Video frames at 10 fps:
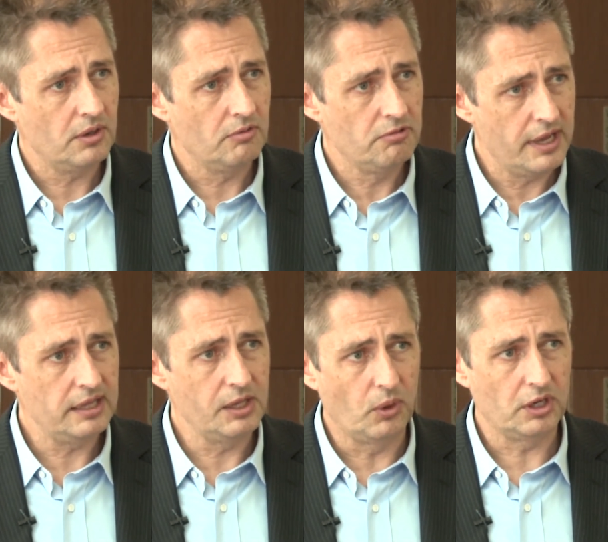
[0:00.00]

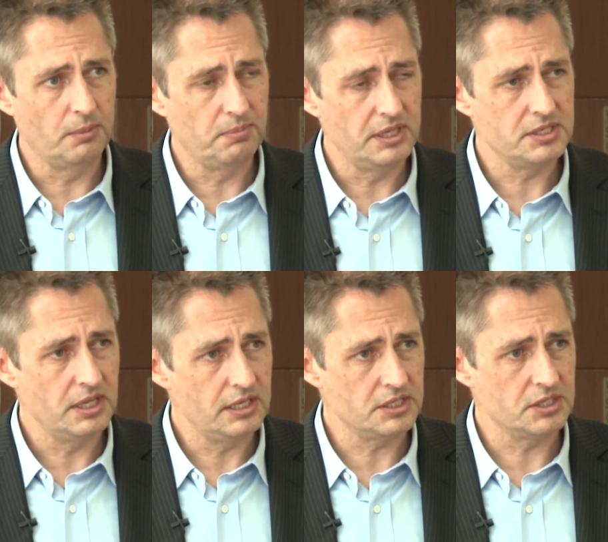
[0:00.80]
really what companies
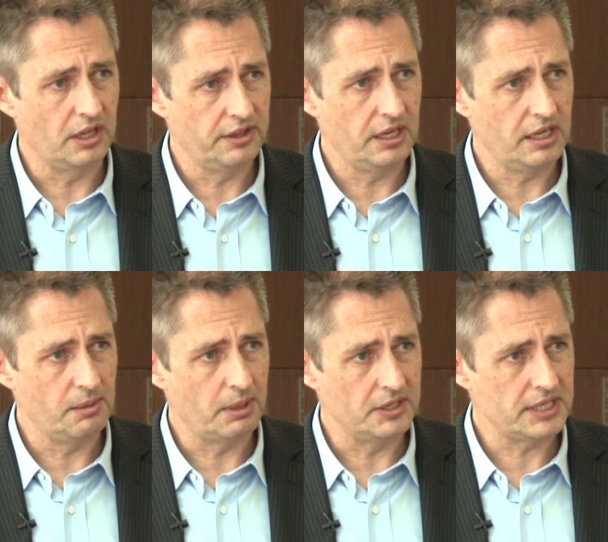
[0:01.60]
need to start thinking
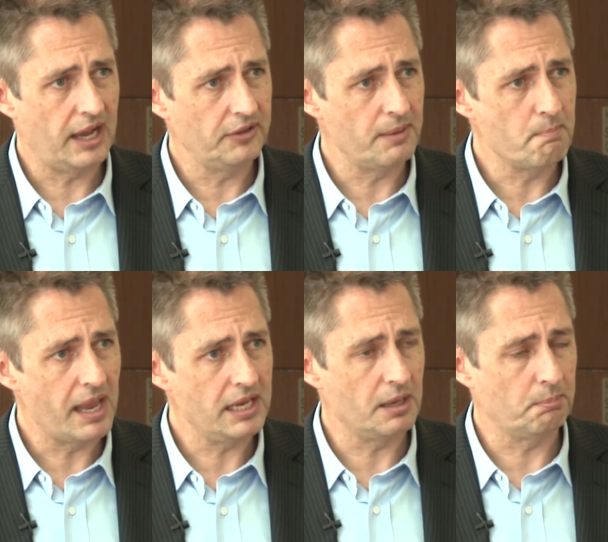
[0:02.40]
about is how they
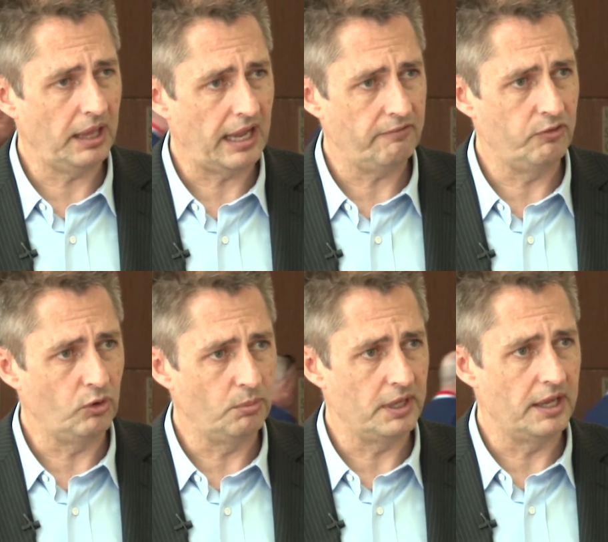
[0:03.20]
make a
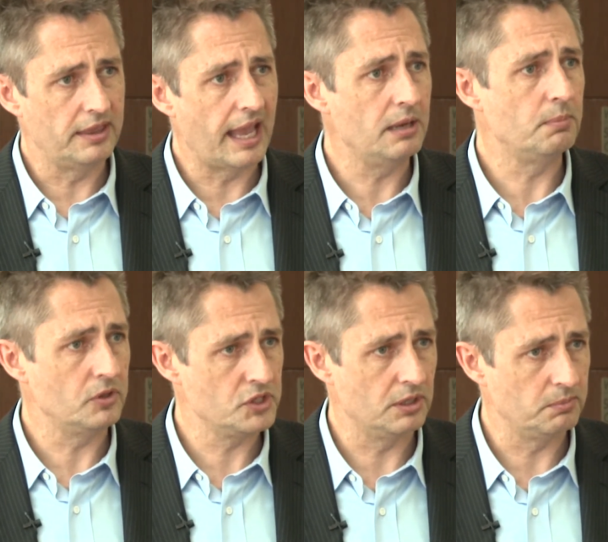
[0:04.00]
platform that
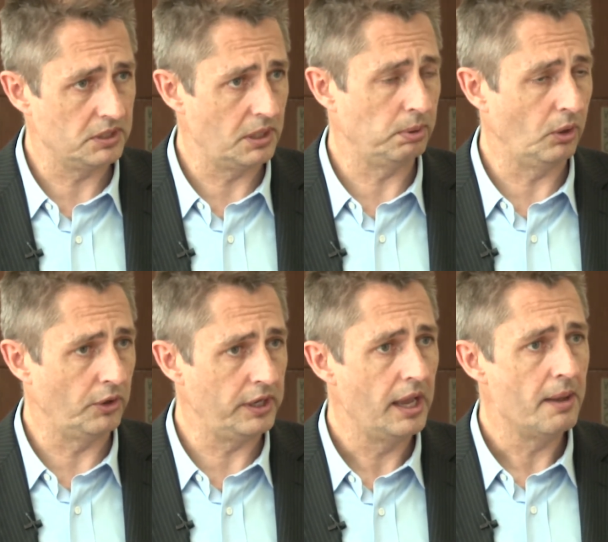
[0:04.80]
enables them to
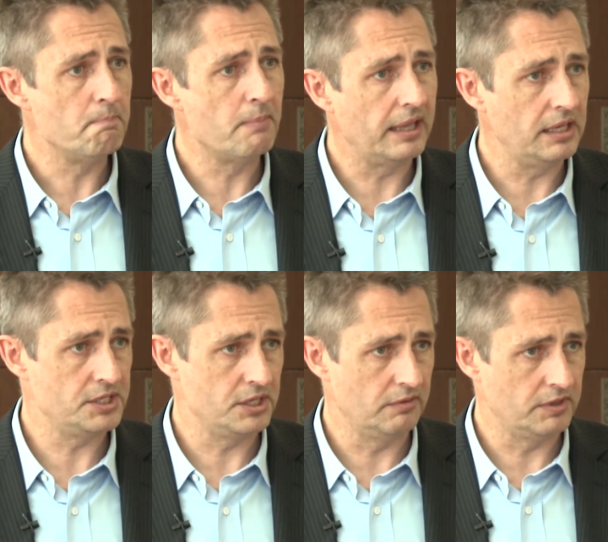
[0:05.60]
deploy many
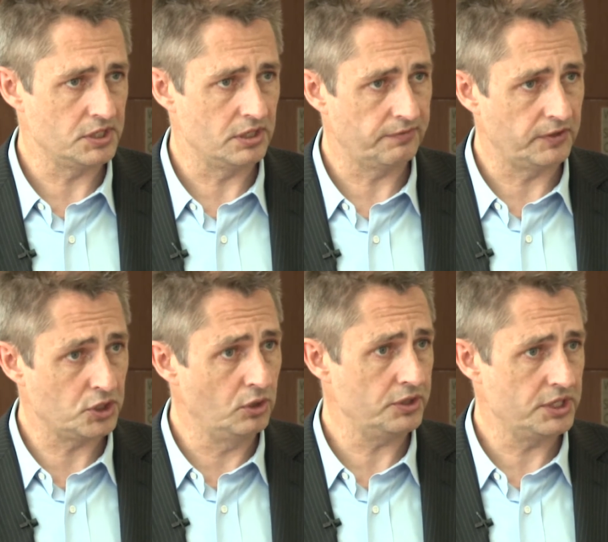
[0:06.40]
services for
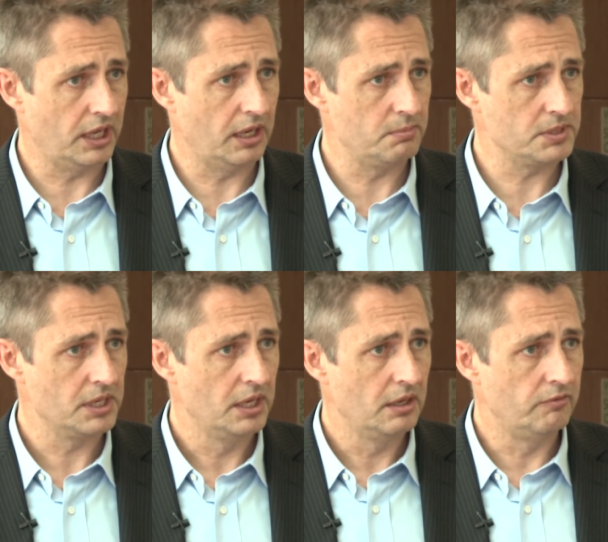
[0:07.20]
short times
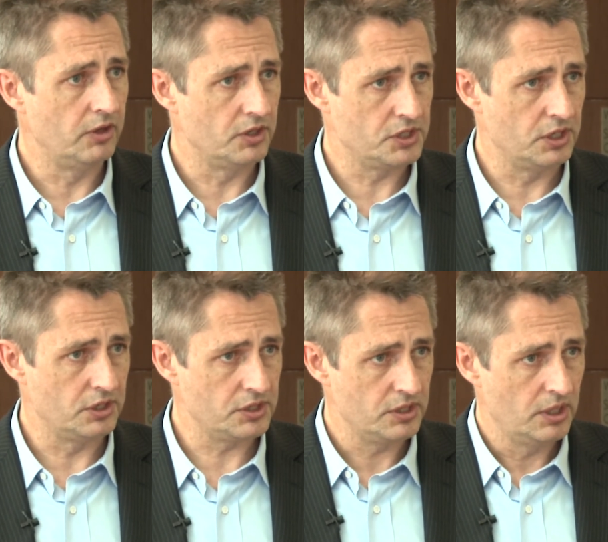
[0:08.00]

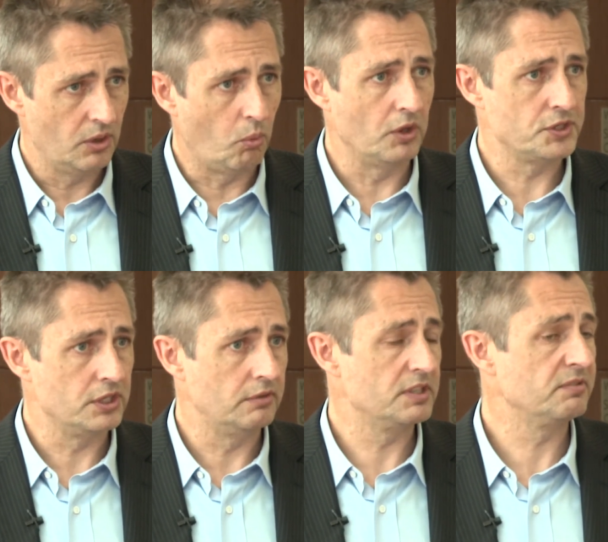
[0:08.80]
versus one
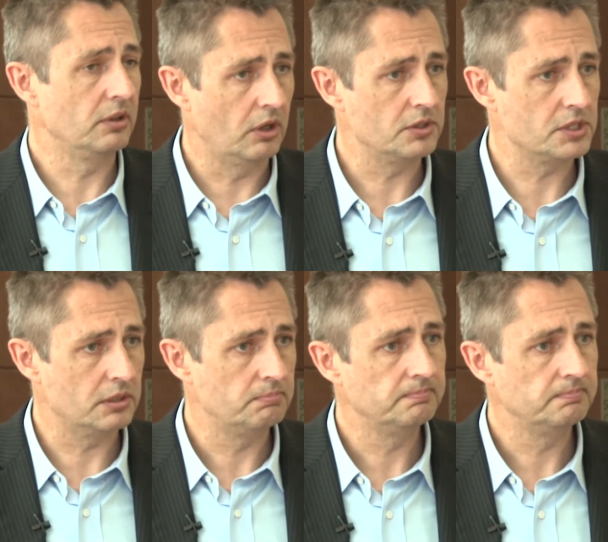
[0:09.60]
service for a long time.